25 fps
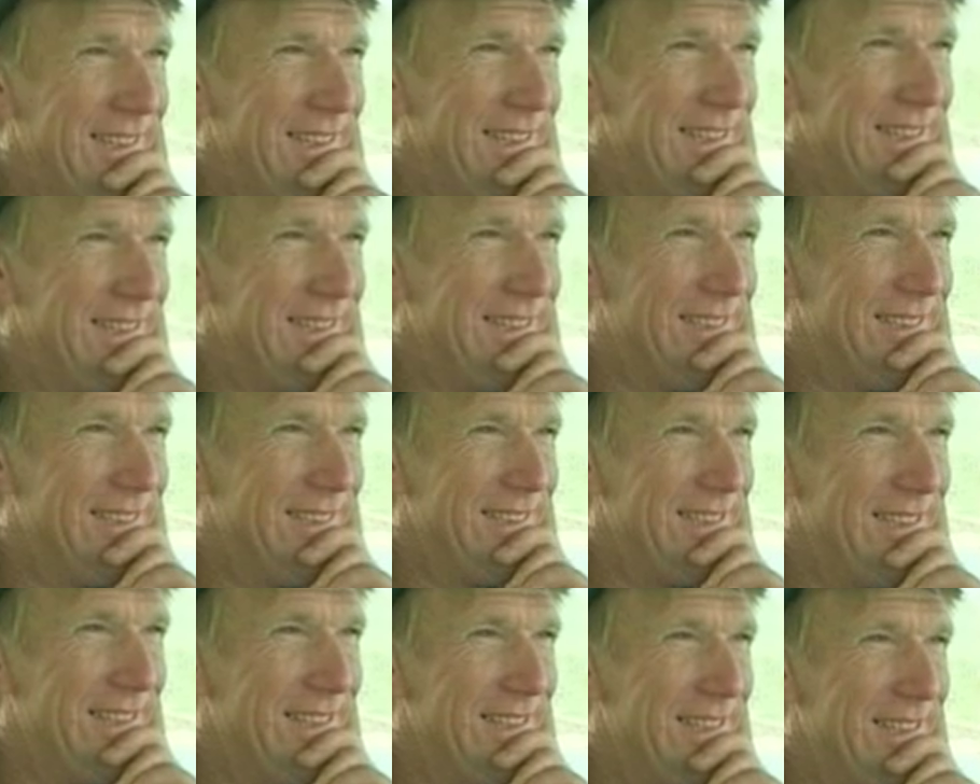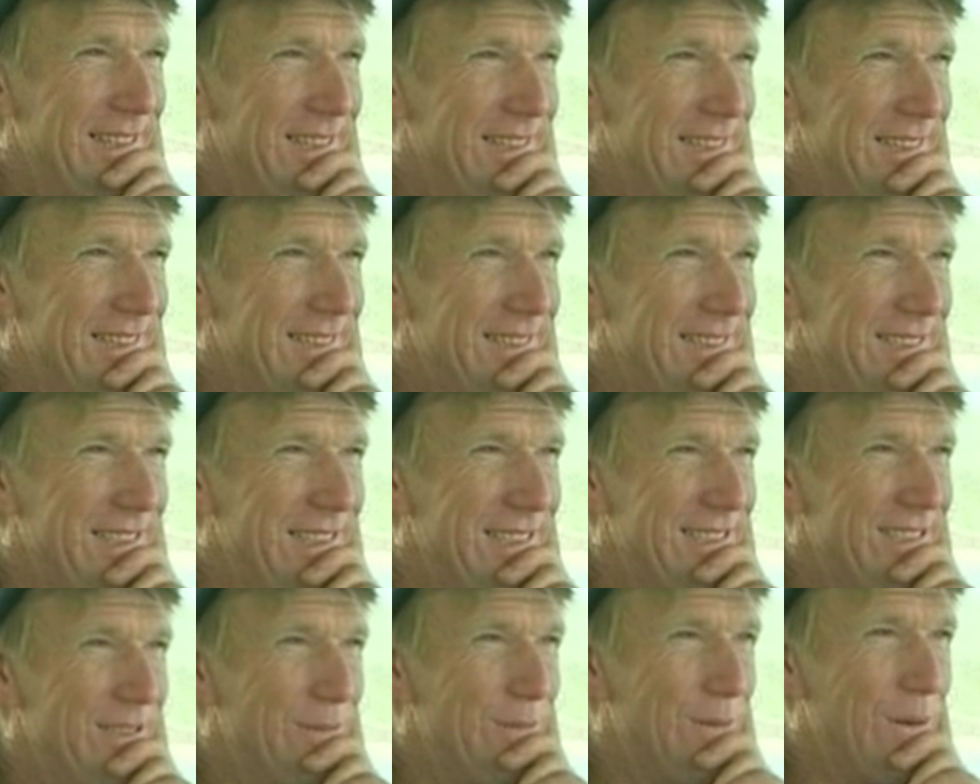and uh,
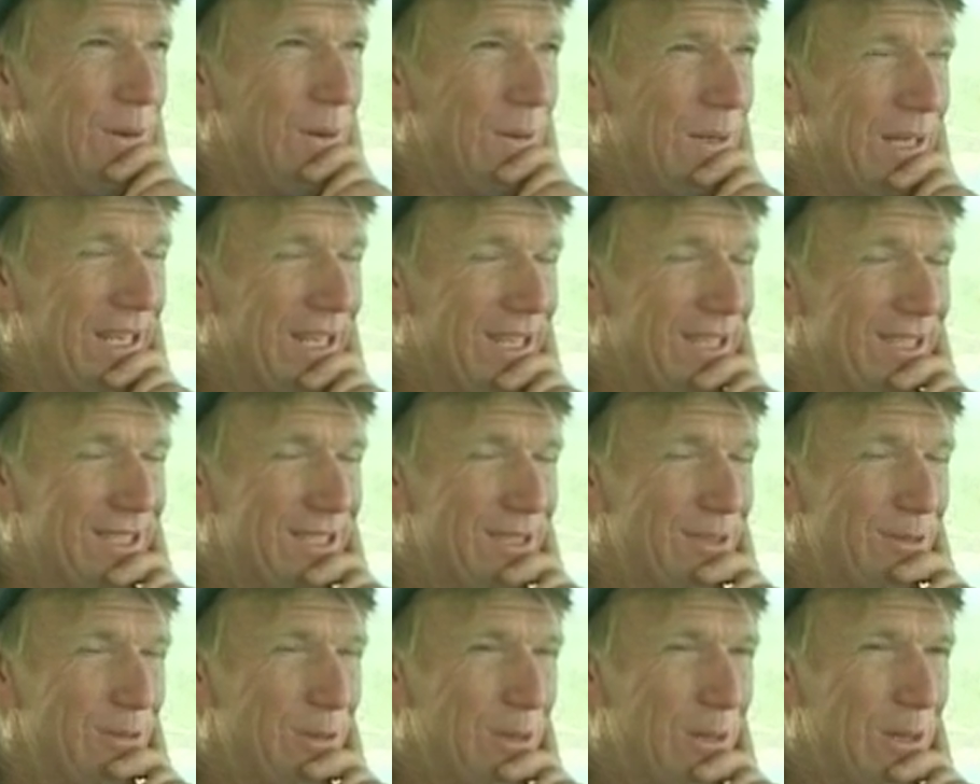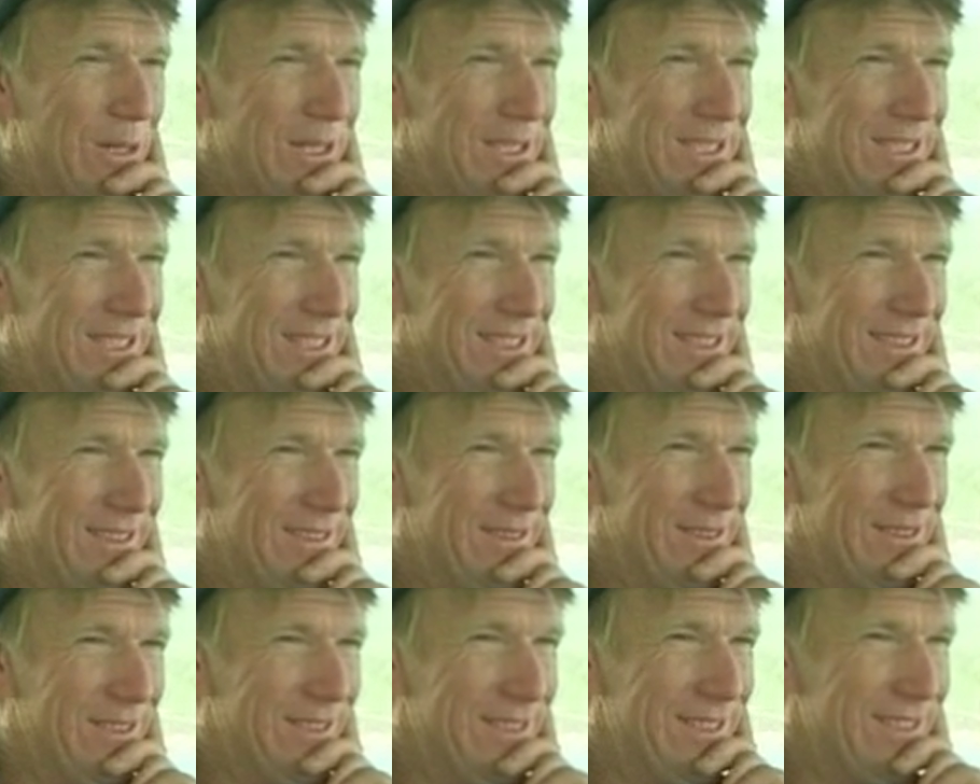it's a roller coaster ride, you
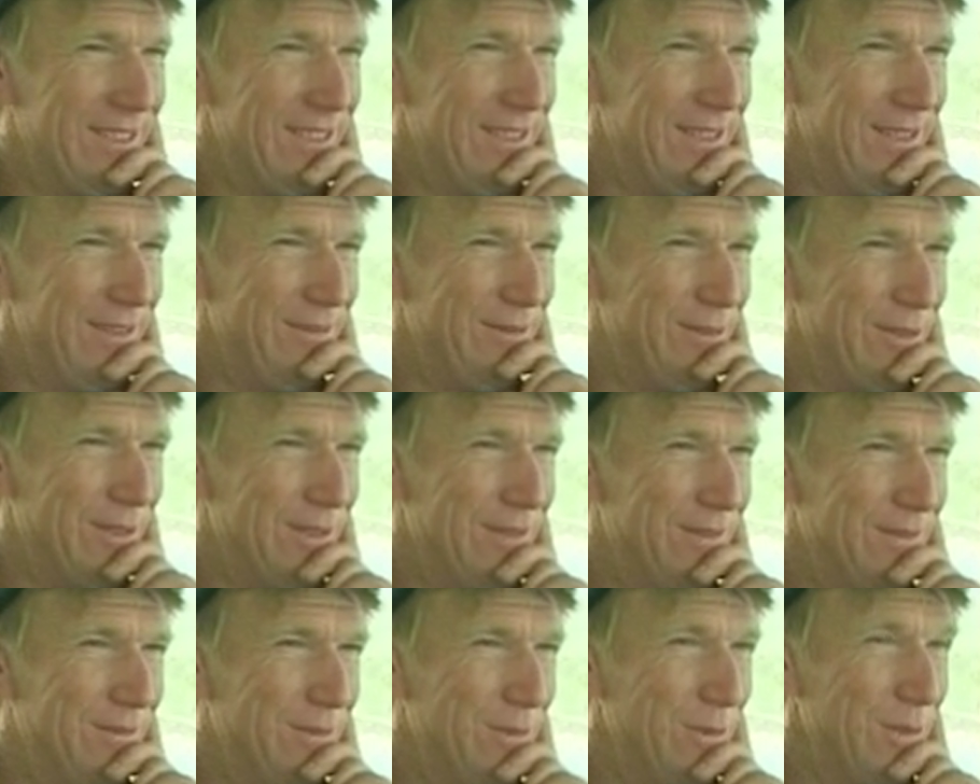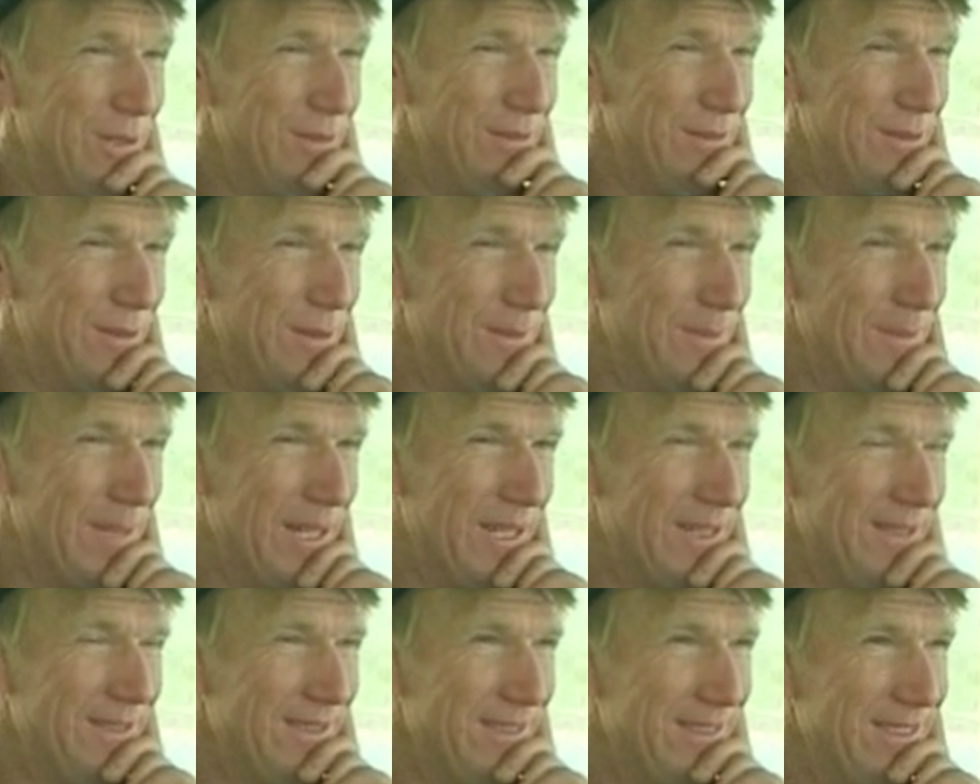know, on a 30 foot, 40 foot
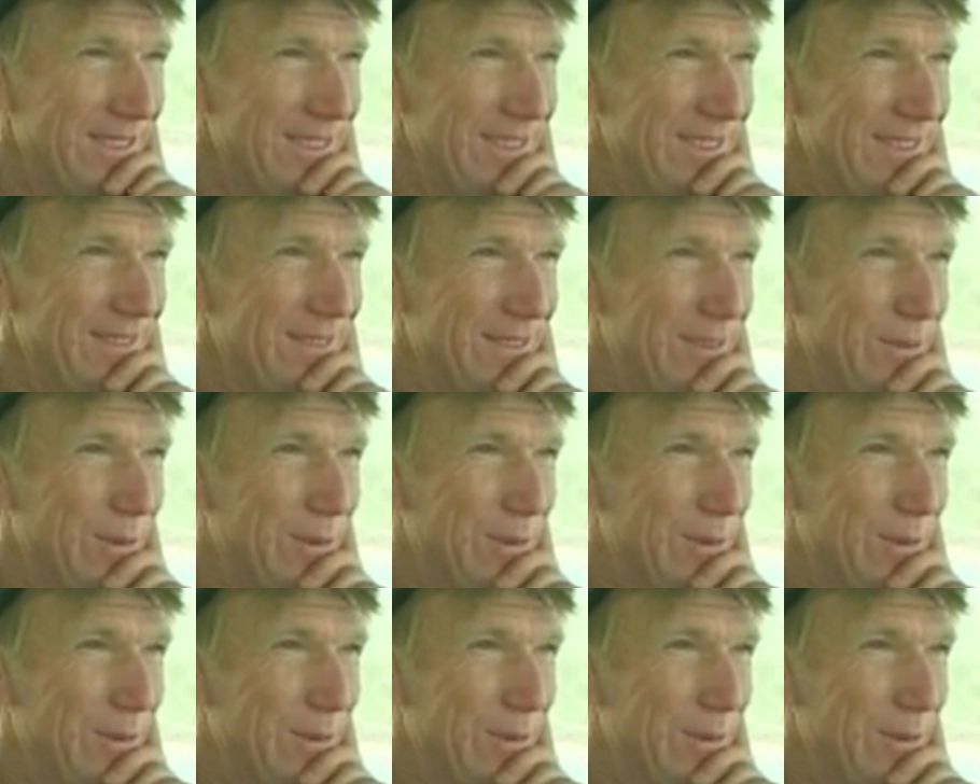boat, sort of